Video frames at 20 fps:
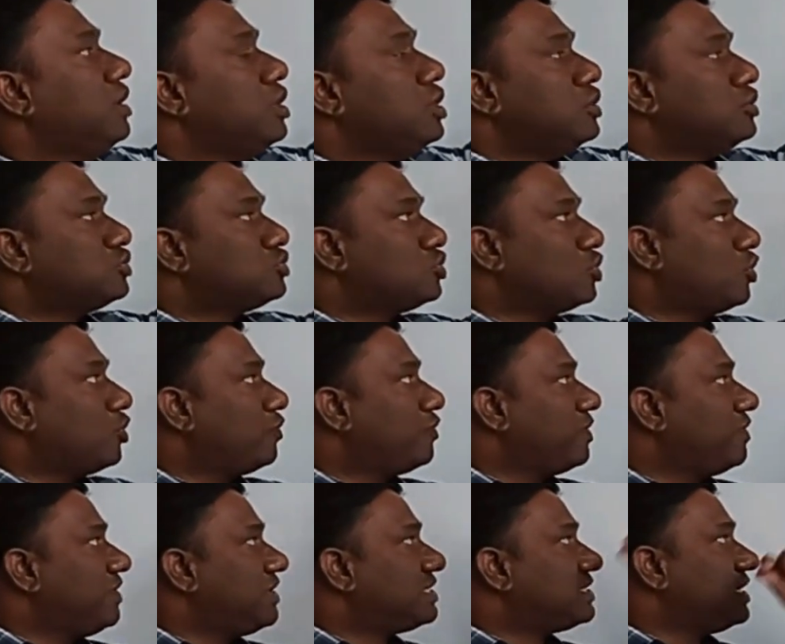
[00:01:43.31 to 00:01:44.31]
So we
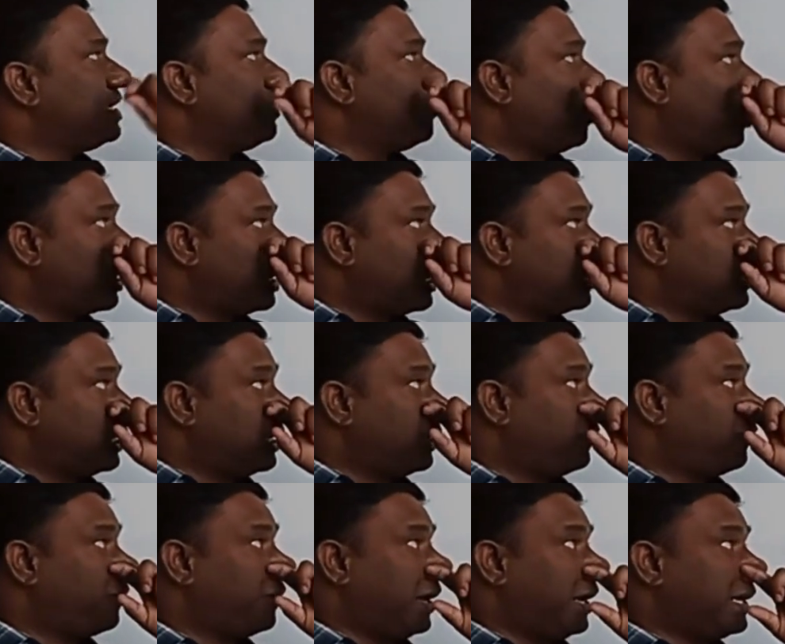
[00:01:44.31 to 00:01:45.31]
will see what are the
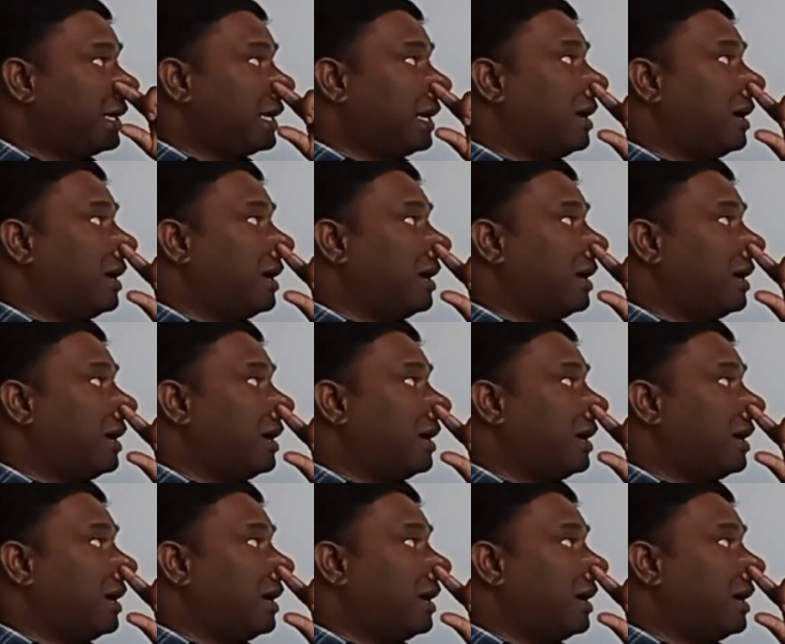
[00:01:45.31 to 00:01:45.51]
different